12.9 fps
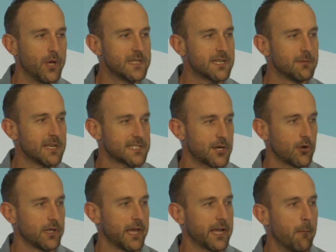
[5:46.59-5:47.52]
isn't
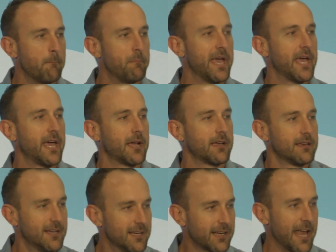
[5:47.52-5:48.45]
necessarily like a big
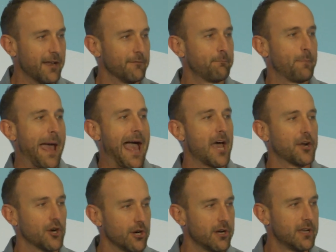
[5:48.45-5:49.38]
kind of
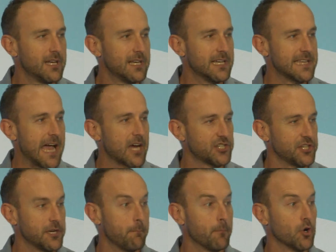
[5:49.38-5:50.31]
pattern. It's actually
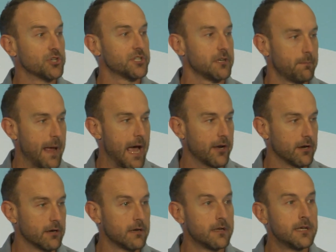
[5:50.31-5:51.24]
an emergent
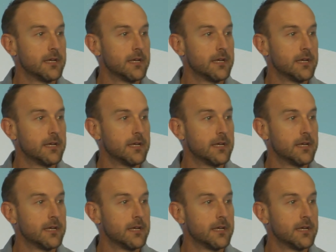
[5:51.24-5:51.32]
pattern.